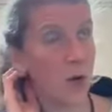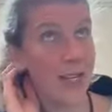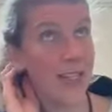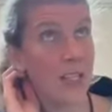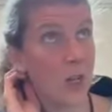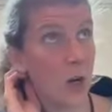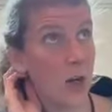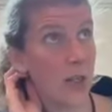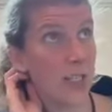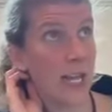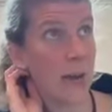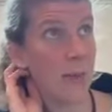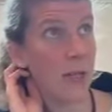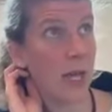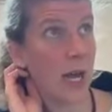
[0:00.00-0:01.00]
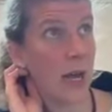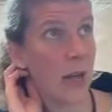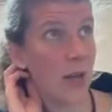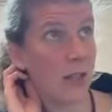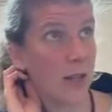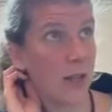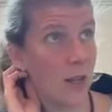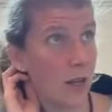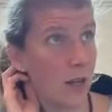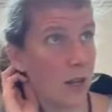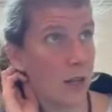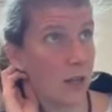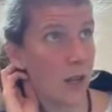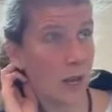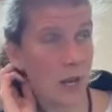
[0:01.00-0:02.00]
or is the concept that
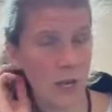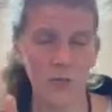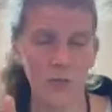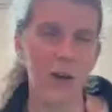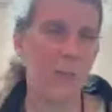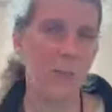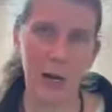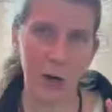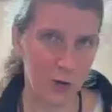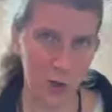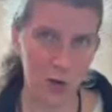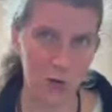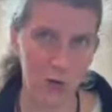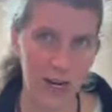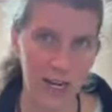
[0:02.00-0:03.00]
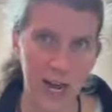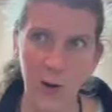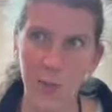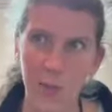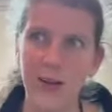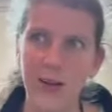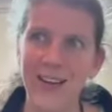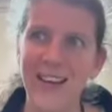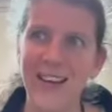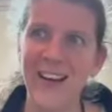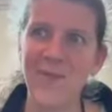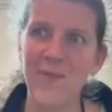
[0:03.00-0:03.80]
it's very biological right now, but